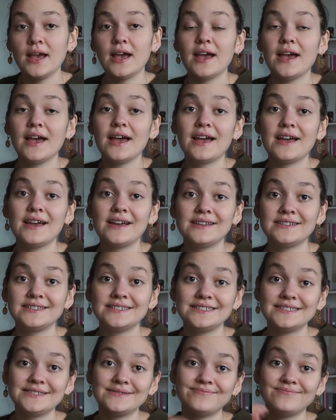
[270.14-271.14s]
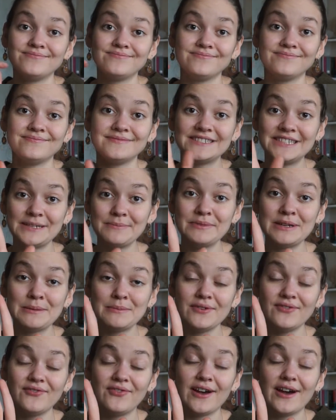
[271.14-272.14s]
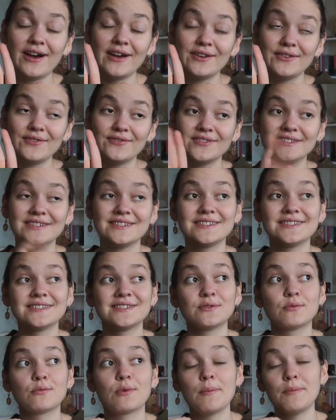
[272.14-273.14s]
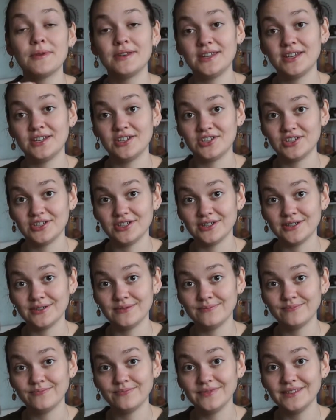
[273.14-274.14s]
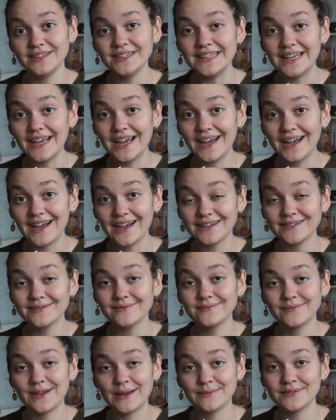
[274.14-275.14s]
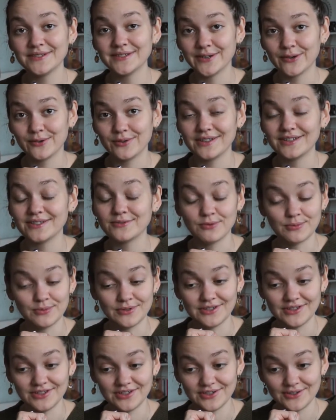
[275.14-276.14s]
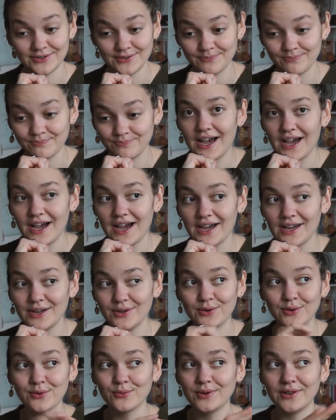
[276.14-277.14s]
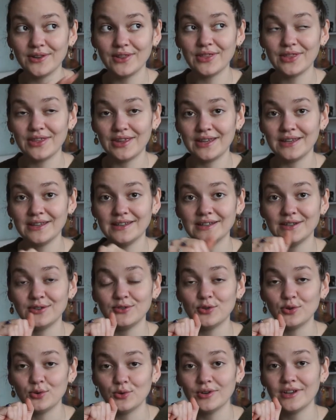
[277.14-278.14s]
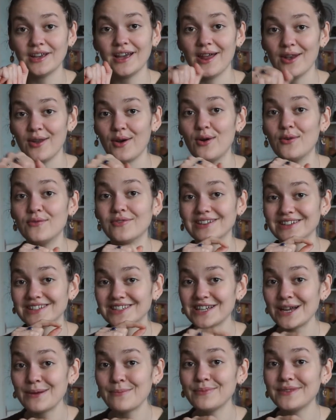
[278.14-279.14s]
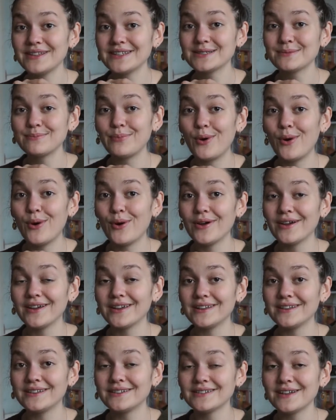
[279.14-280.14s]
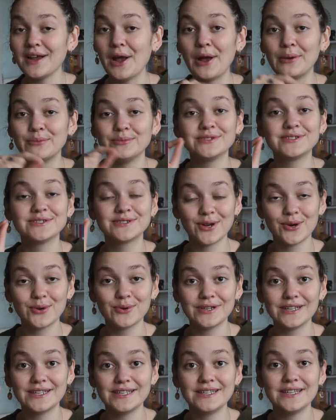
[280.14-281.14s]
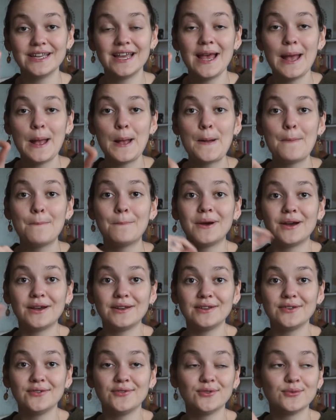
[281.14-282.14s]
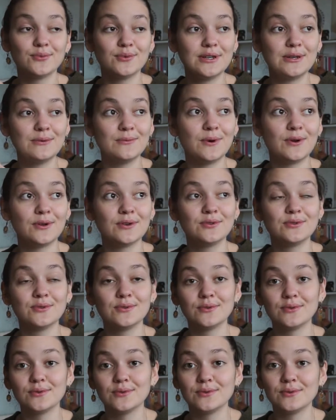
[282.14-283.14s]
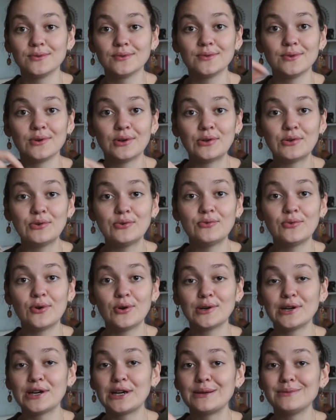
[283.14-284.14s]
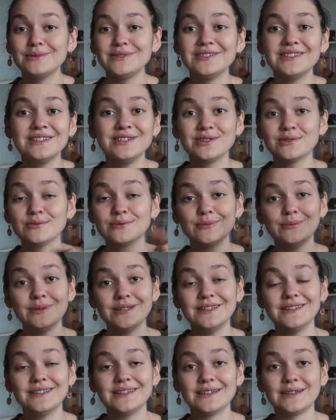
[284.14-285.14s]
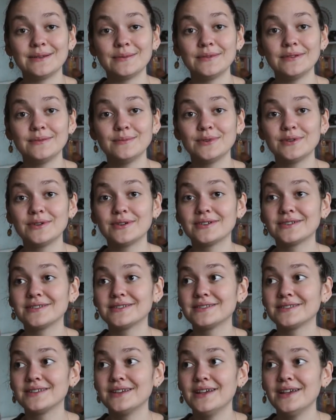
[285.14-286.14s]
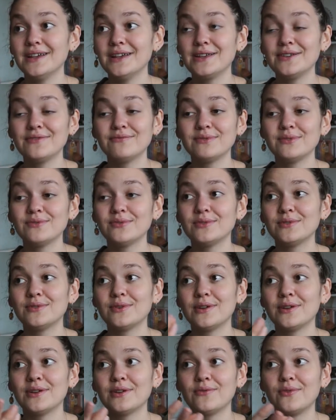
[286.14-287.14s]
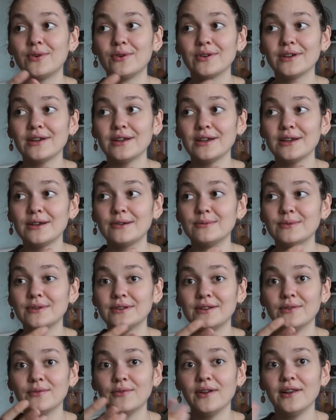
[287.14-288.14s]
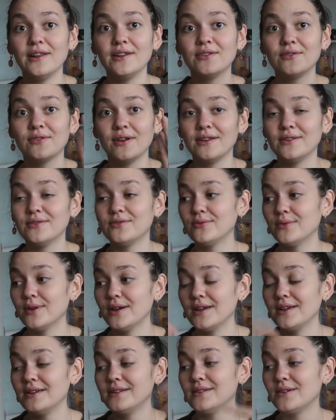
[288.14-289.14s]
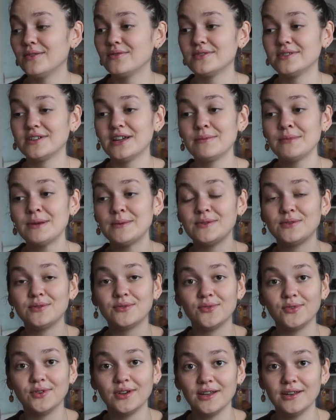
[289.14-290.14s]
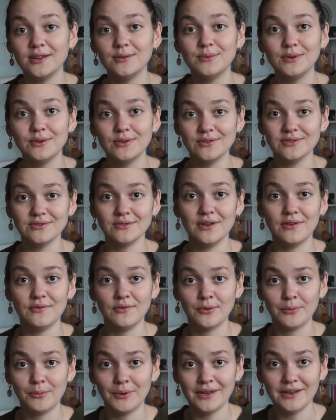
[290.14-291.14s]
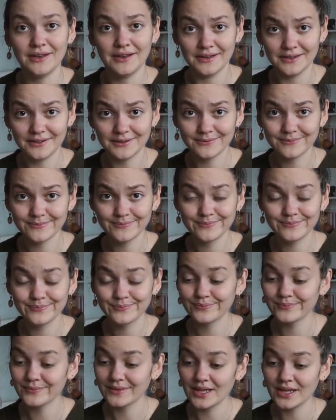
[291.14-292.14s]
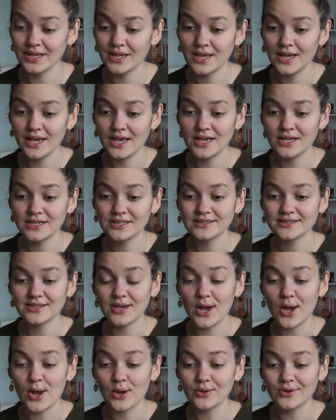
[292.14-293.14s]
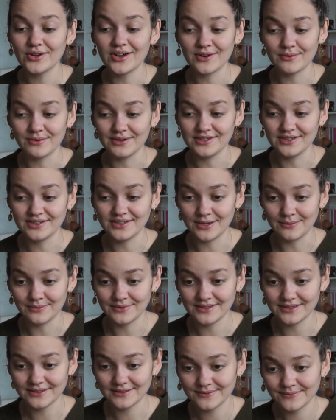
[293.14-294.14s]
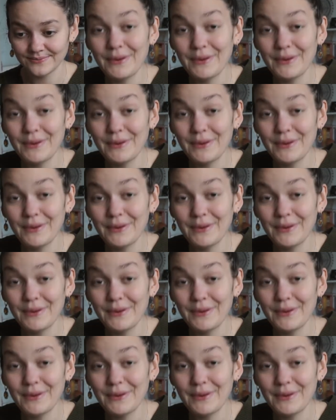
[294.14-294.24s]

And tip number 5 is repetition. Yeah, I'm sorry, it's repetition. I don't really think that you can overjump this point. I'm sorry, but if you really want to learn new vocab, you need to repeat that, because even if you learn a vocab in a really creative way, over time maybe you forget it because you never repeated it. So you can't really jump this.